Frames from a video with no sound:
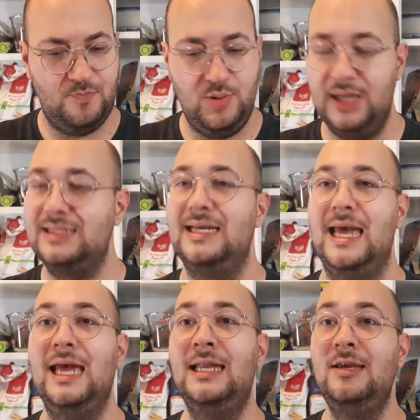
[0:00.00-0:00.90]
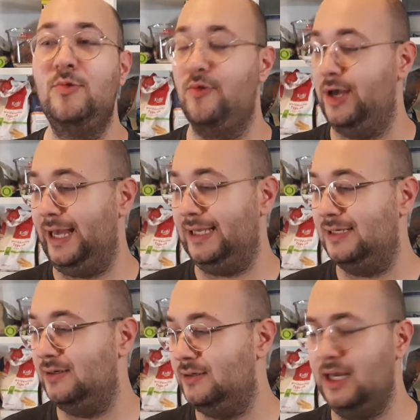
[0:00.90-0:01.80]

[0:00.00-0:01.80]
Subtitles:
But anyway,